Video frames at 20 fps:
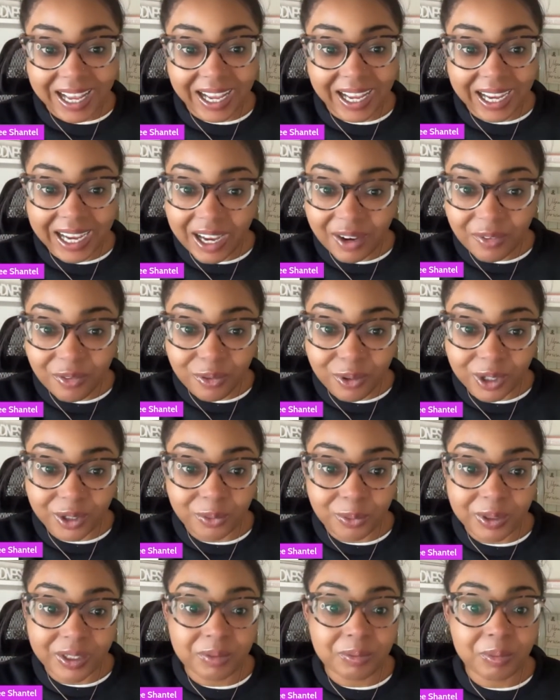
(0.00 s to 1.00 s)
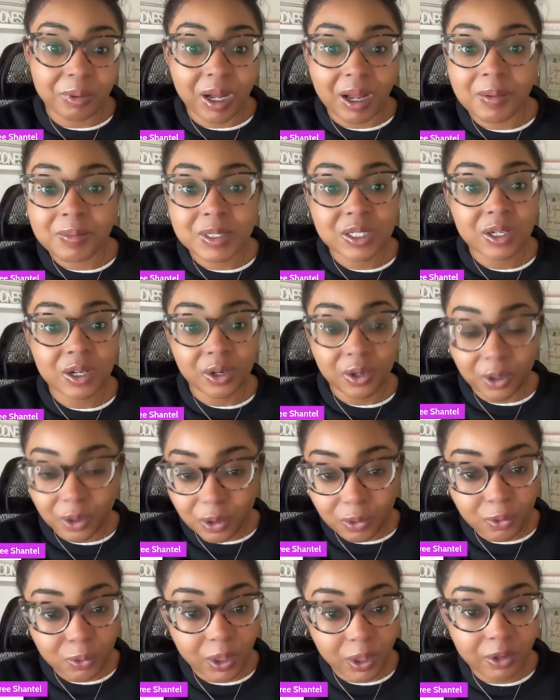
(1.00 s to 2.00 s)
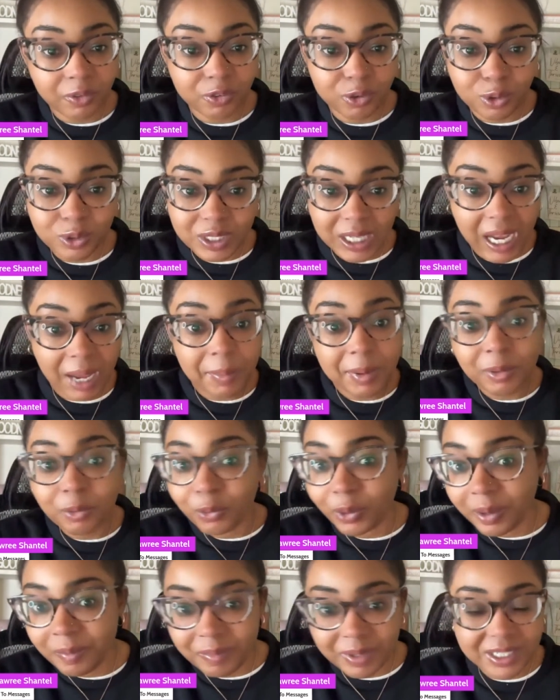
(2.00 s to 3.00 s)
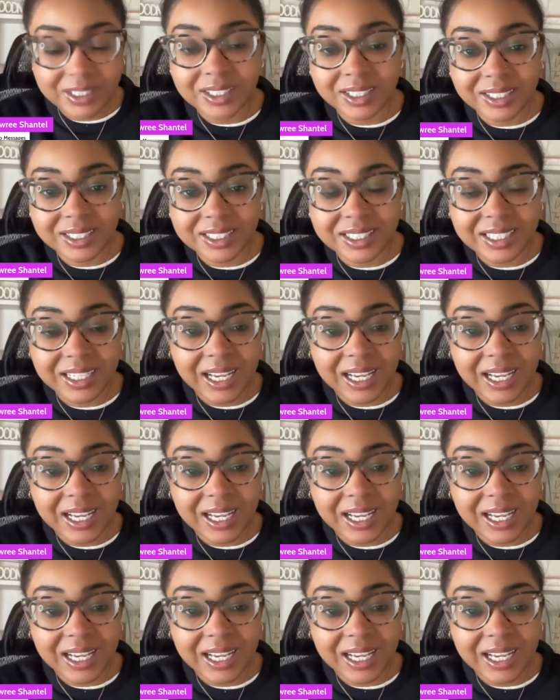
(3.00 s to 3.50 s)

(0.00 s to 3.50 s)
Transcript: I have worked with moms who work full time in one business.